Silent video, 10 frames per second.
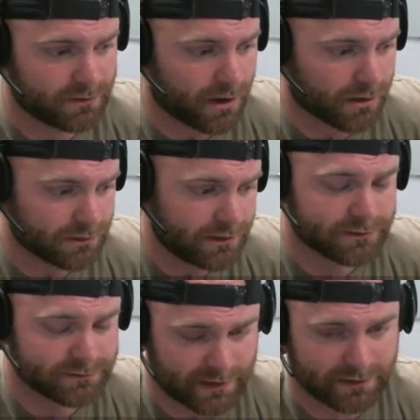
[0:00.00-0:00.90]
Our
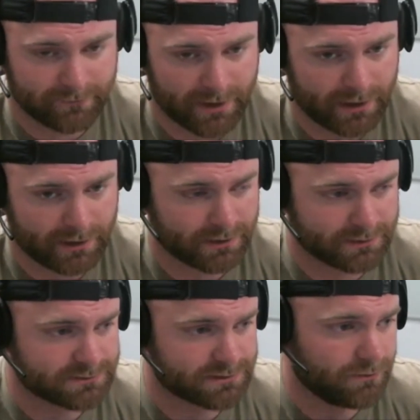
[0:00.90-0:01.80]
leaders had to make,
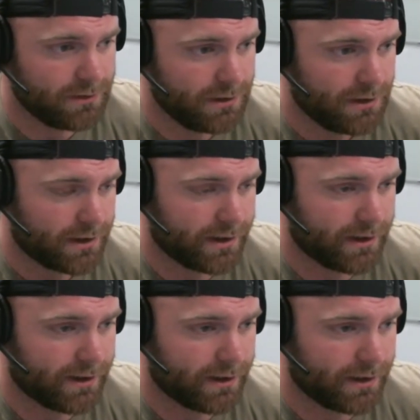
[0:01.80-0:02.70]
and so
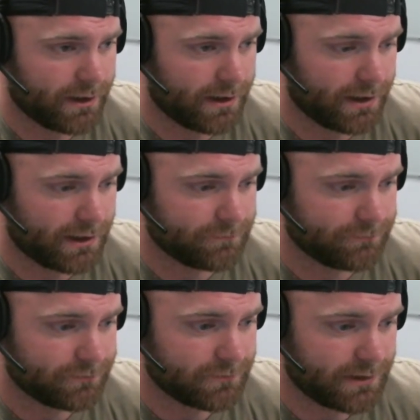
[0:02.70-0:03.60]

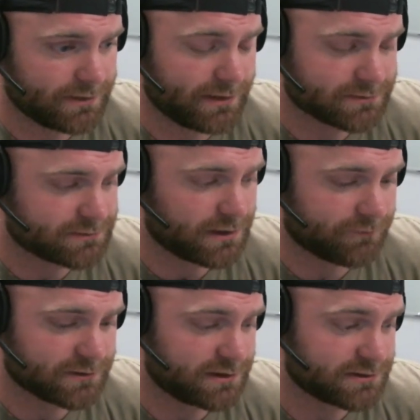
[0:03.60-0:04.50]
and it's a
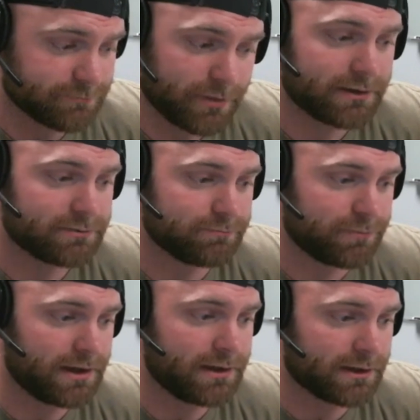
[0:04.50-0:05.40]
tough decision. But
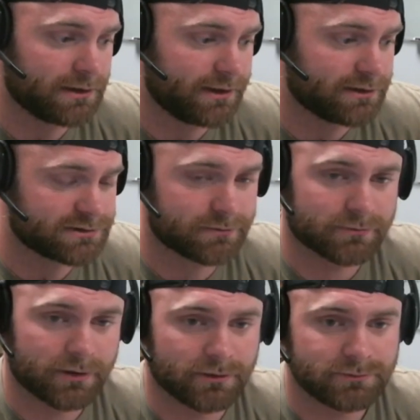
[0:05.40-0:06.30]
being in a leadership
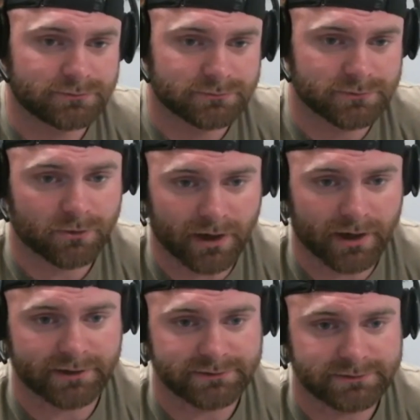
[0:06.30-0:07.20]
role
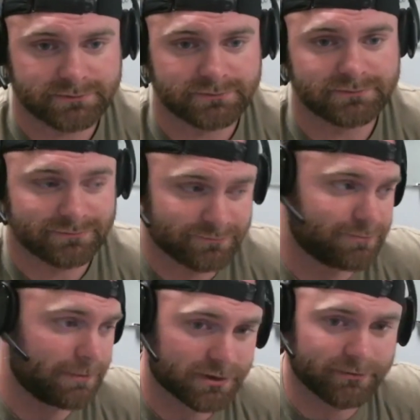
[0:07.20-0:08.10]
requires
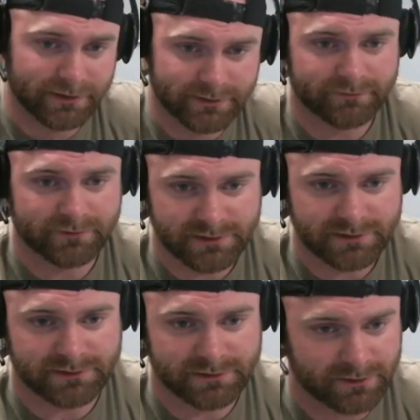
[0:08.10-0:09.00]
people to make tough decisions.